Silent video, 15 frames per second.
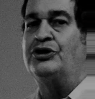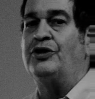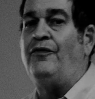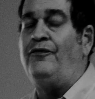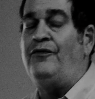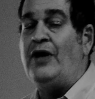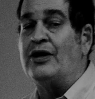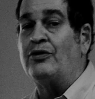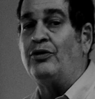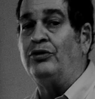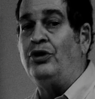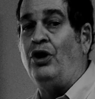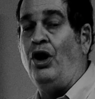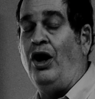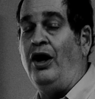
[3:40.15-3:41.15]
is a federal
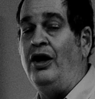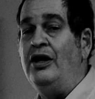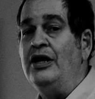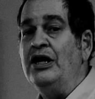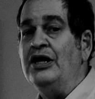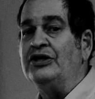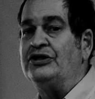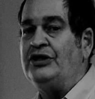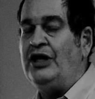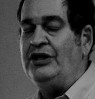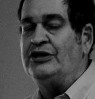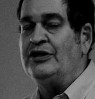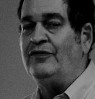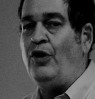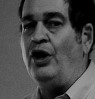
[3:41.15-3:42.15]
law.
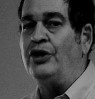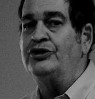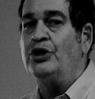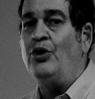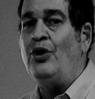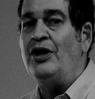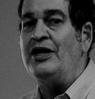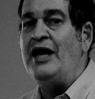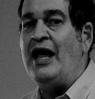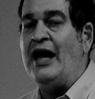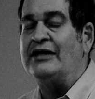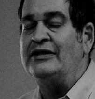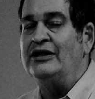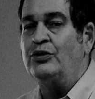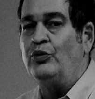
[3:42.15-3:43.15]
States have also
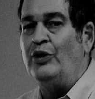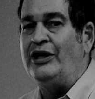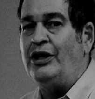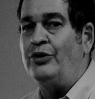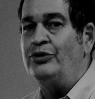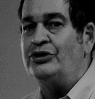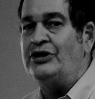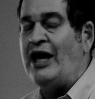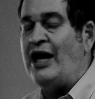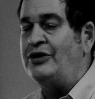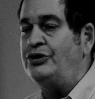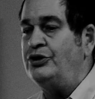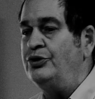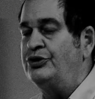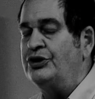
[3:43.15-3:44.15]
enacted RICO
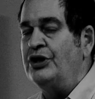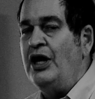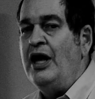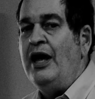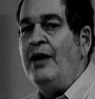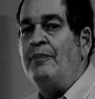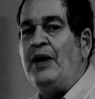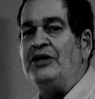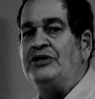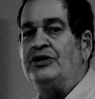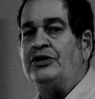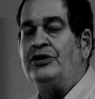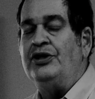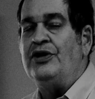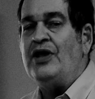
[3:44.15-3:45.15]
statutes.
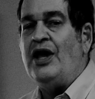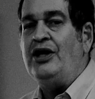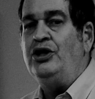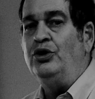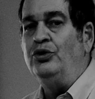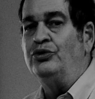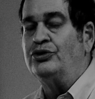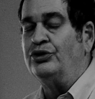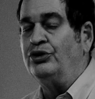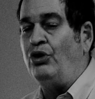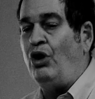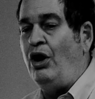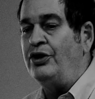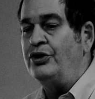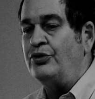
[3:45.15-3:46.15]
Basically, they use
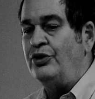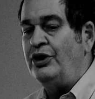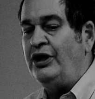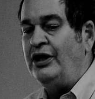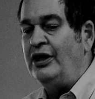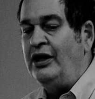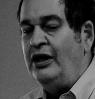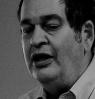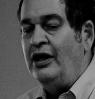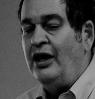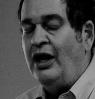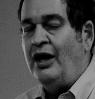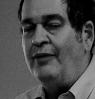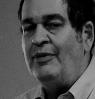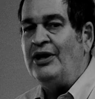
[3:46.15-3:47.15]
laundering
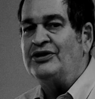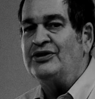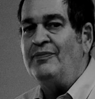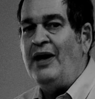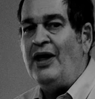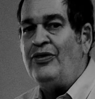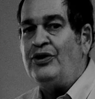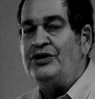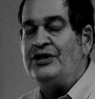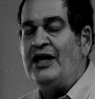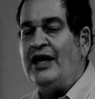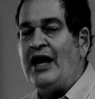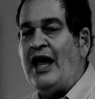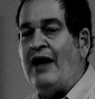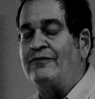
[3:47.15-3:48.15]
as a method to
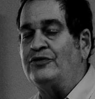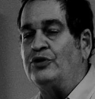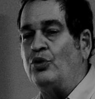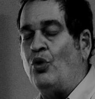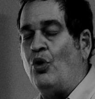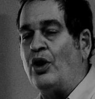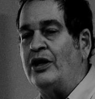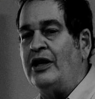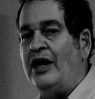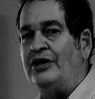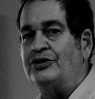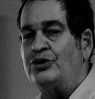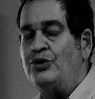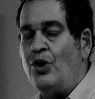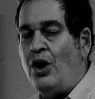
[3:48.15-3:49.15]
get after
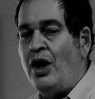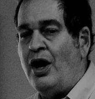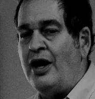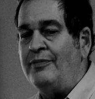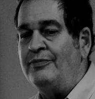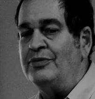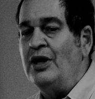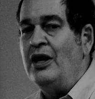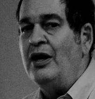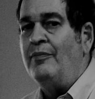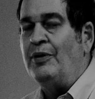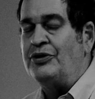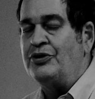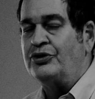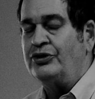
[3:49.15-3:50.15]
organized crime,
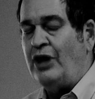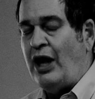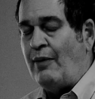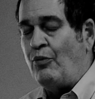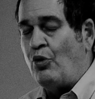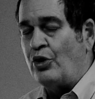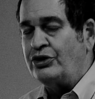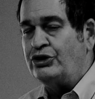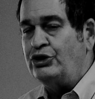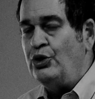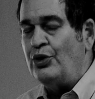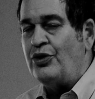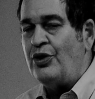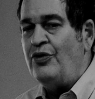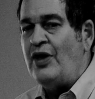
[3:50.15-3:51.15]
but there's a lot more to
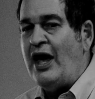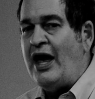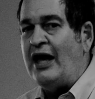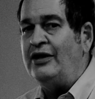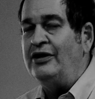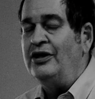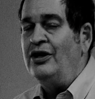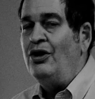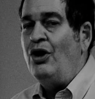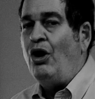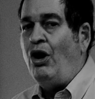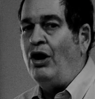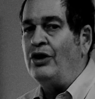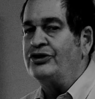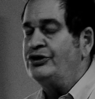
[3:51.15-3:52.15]
it than that.
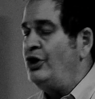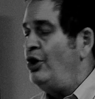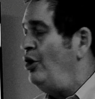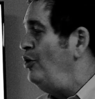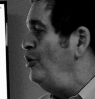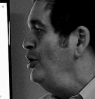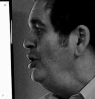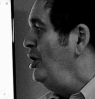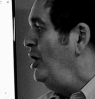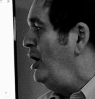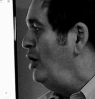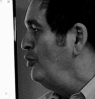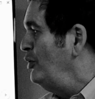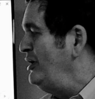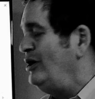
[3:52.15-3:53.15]
Also,
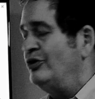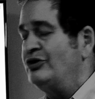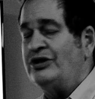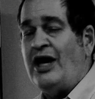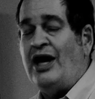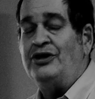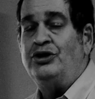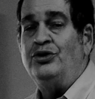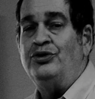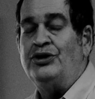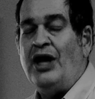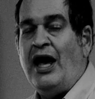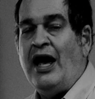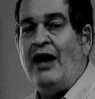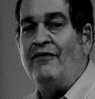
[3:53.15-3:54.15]
RICO statutes
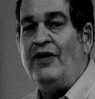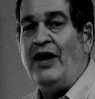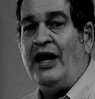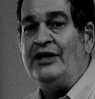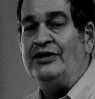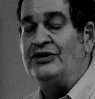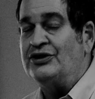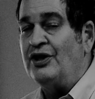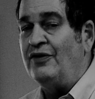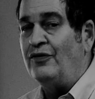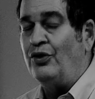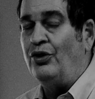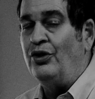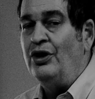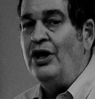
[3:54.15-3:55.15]
have a civil